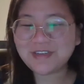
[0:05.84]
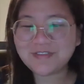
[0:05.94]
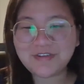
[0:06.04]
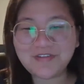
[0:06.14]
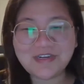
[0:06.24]

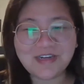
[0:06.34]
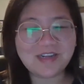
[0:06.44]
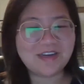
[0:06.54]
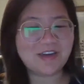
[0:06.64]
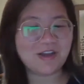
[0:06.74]
everyone.
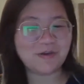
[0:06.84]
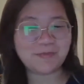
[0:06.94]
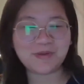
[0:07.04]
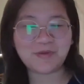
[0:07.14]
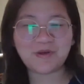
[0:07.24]
I
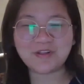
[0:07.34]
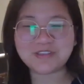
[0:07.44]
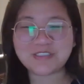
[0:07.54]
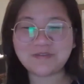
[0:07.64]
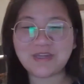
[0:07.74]
hope you all are
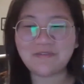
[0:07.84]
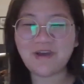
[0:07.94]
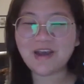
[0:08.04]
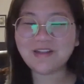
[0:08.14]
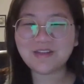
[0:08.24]
doing
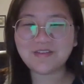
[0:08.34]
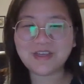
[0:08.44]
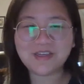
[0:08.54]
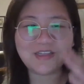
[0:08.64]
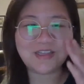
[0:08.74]
well,
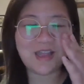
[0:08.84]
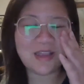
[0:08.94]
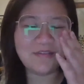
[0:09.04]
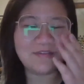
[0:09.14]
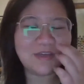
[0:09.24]
living a good
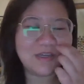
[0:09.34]
life.